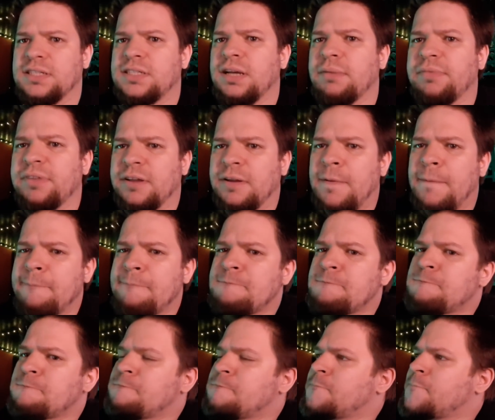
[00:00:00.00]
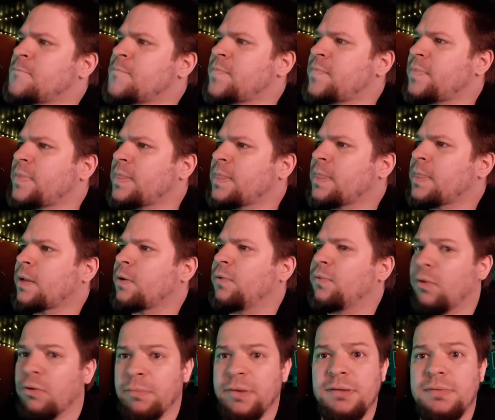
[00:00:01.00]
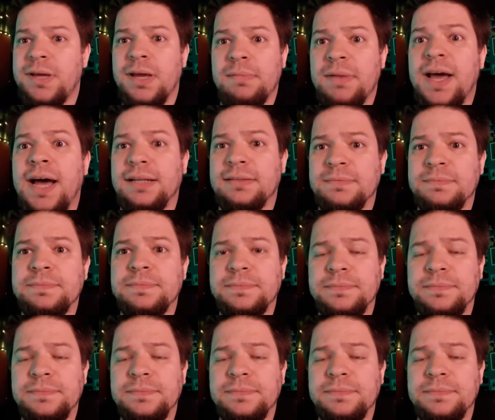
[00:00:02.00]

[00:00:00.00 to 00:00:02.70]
something. Or maybe I'm not.